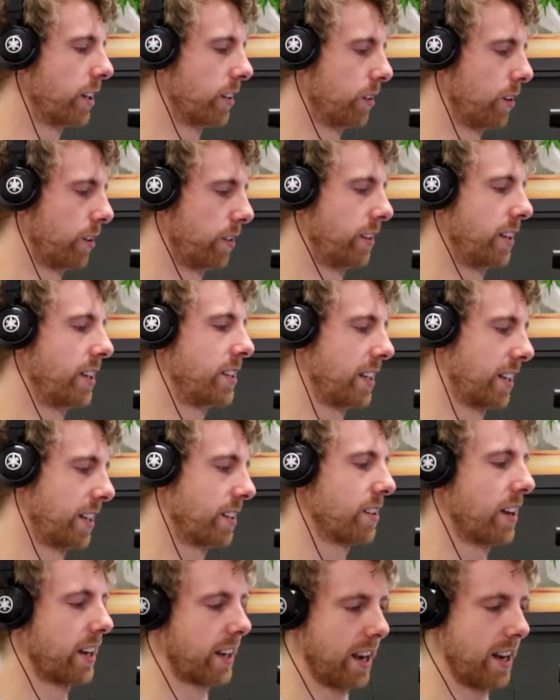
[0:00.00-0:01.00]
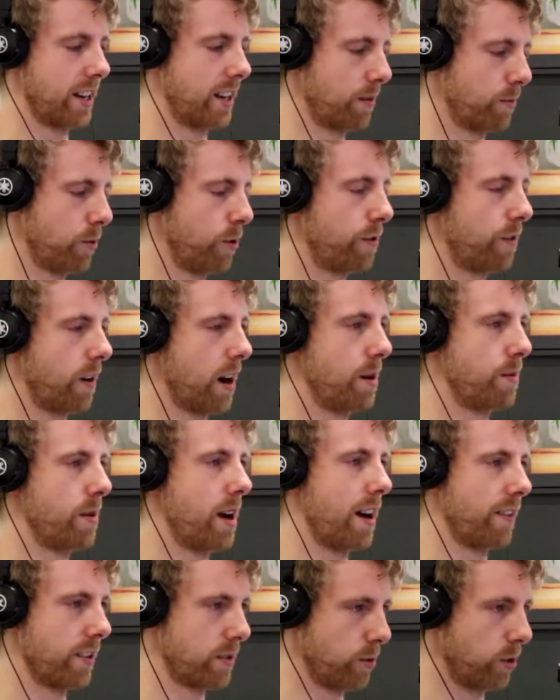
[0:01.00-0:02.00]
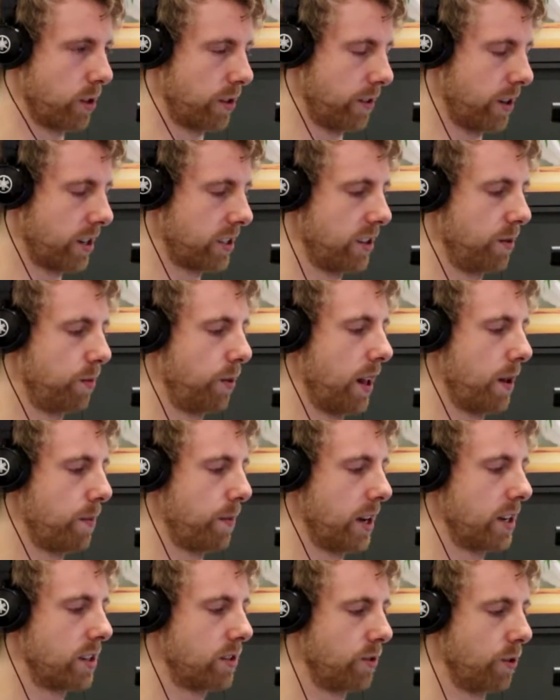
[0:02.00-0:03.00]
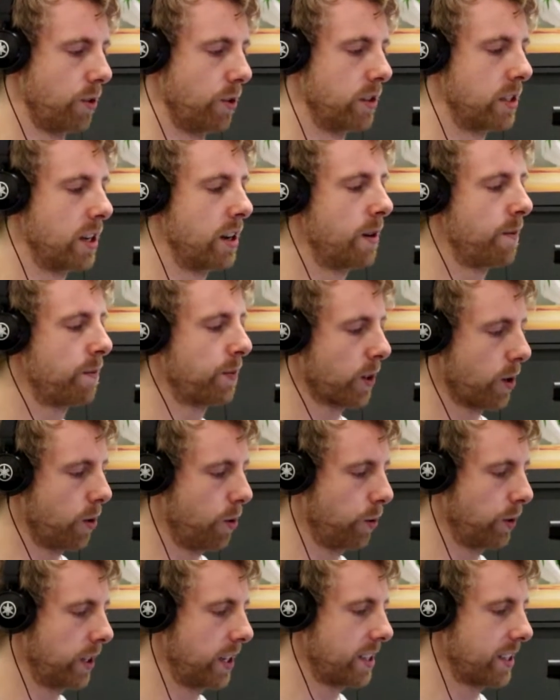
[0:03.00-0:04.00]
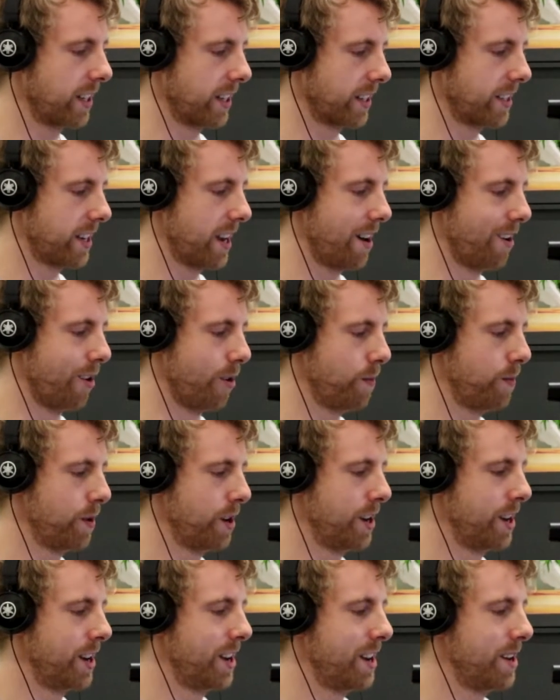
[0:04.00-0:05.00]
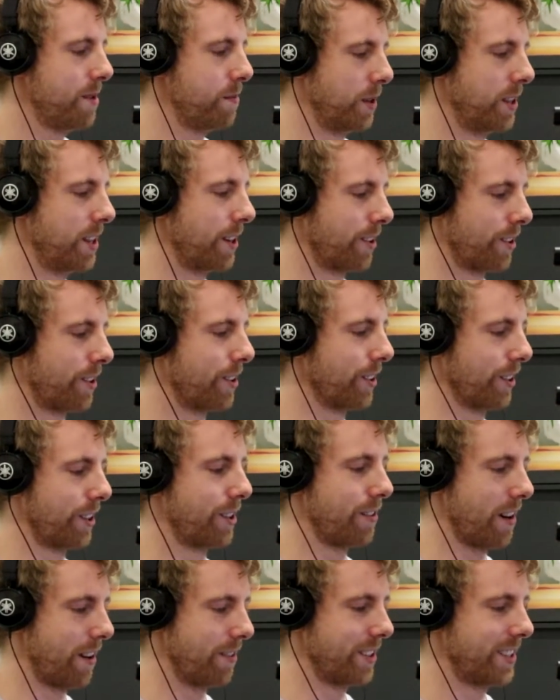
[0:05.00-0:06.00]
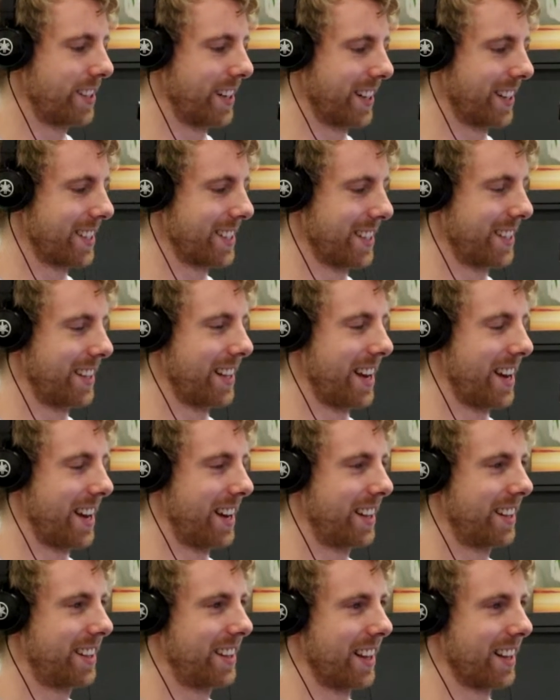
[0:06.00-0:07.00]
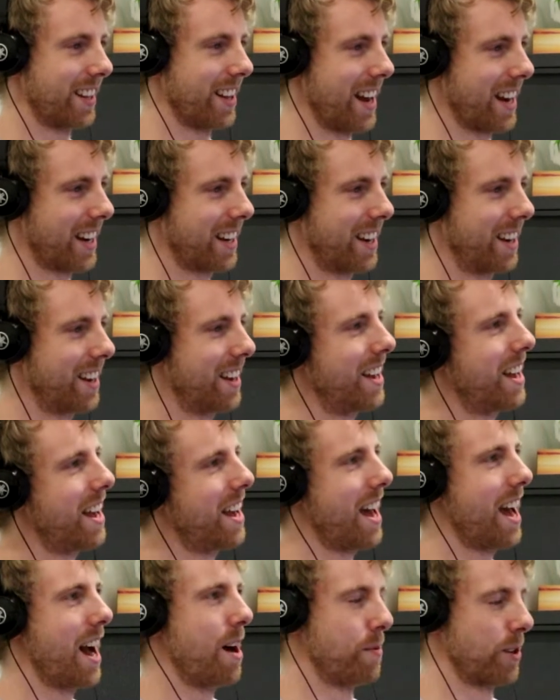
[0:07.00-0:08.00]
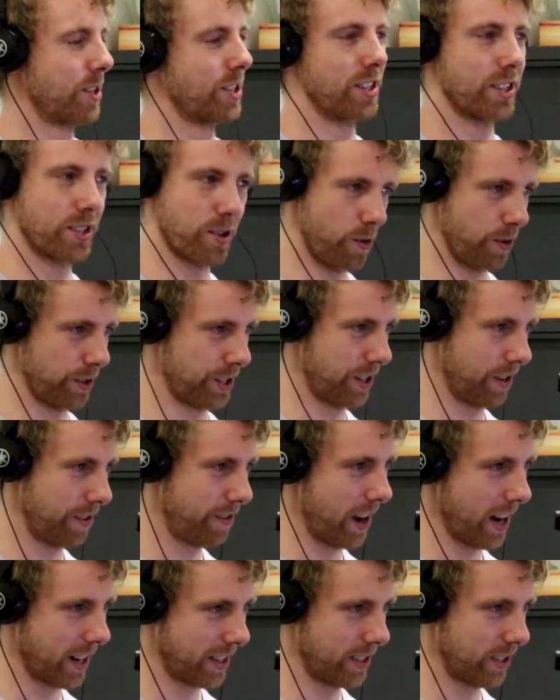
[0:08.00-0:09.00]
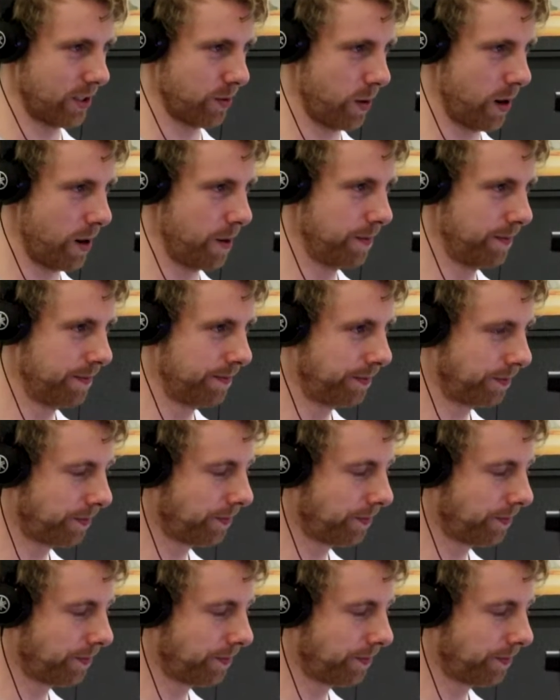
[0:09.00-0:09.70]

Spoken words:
that a lot of these things like eating more fiber, having more diversity of plant-based foods, all these things help. But there are a lot of other things in there that like how much is cause and effect as well.